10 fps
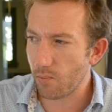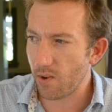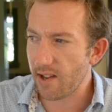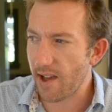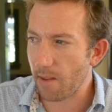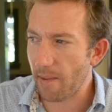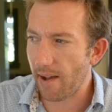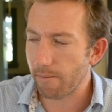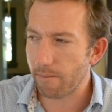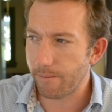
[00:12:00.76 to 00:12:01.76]
really had
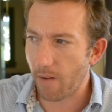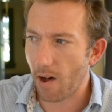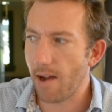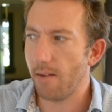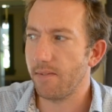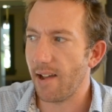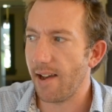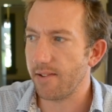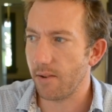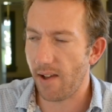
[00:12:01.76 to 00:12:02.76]
about 5
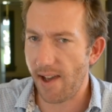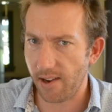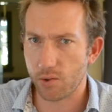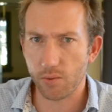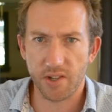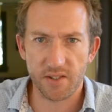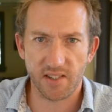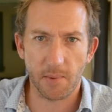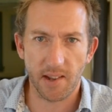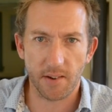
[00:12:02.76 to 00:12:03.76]
days of actual
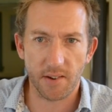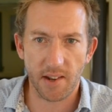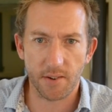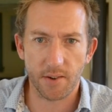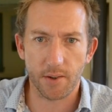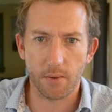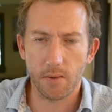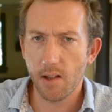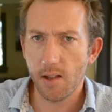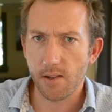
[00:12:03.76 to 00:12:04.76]
testing we needed to do.
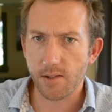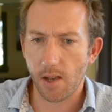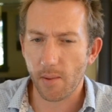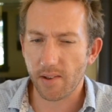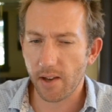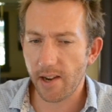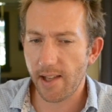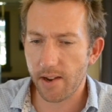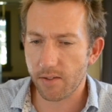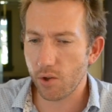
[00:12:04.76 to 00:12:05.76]
So we kind of
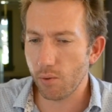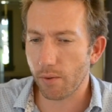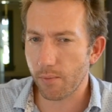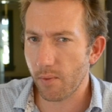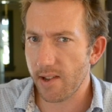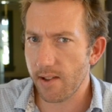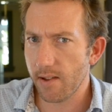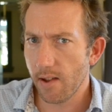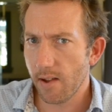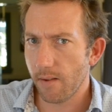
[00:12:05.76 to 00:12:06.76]
had a 2 or
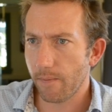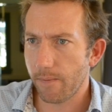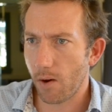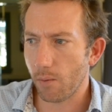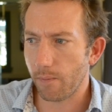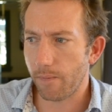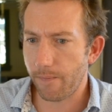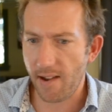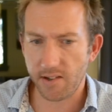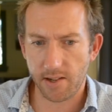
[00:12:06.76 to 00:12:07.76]
3 fold
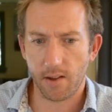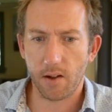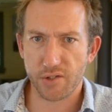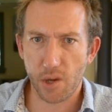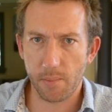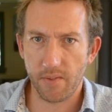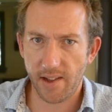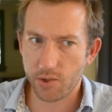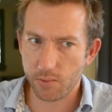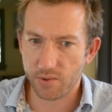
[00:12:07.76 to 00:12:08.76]
factor on top of the
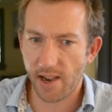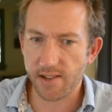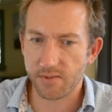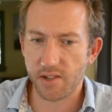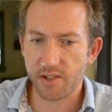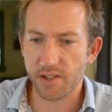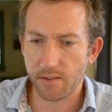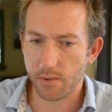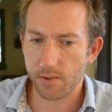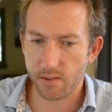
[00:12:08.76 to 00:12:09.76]
actual days of
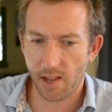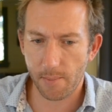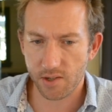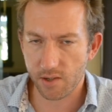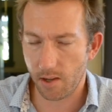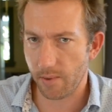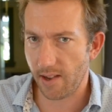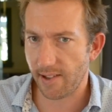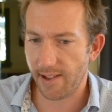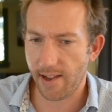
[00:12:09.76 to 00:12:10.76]
testing versus how much time we
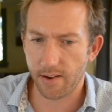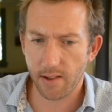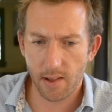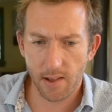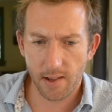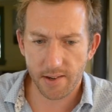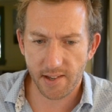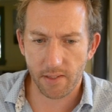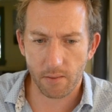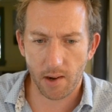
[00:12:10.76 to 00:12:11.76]
allocated
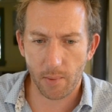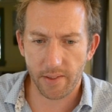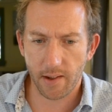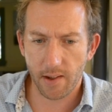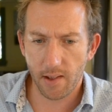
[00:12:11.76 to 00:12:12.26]
to get the right weather.